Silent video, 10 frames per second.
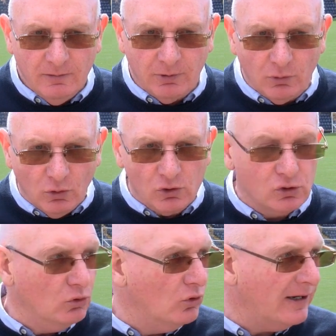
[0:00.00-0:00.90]
But we'll
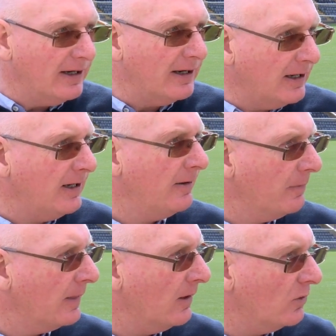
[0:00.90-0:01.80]
also, uh,
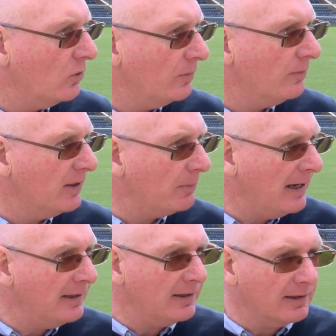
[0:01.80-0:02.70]
you know,
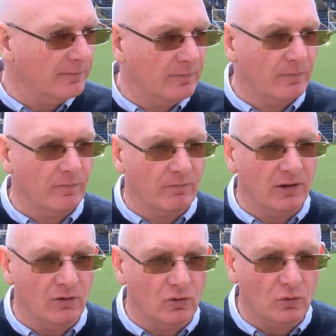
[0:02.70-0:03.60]
depending,
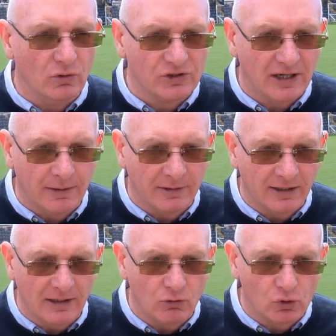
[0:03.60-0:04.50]
you know, what's
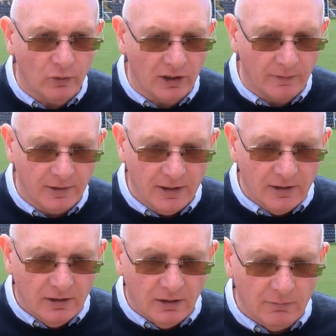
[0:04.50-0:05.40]
happening elsewhere,
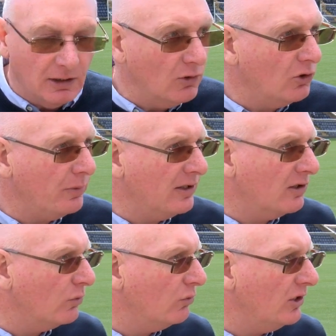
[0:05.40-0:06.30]
it may well be
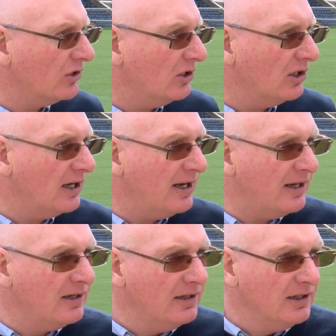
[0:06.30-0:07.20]
that we'll need to uh,